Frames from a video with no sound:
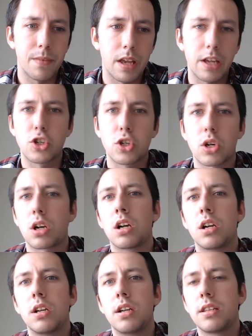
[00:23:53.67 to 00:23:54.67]
ensure
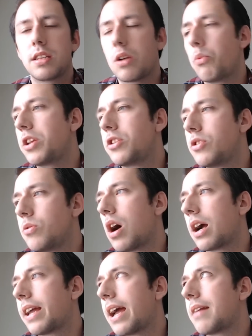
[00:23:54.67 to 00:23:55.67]
that we do
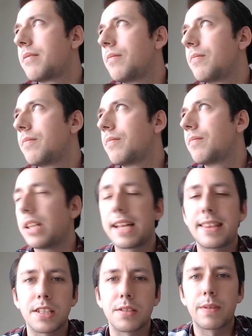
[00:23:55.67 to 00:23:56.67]
not
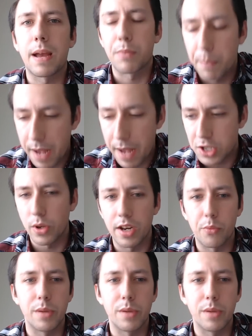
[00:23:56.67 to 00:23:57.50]
let this get perpetuated.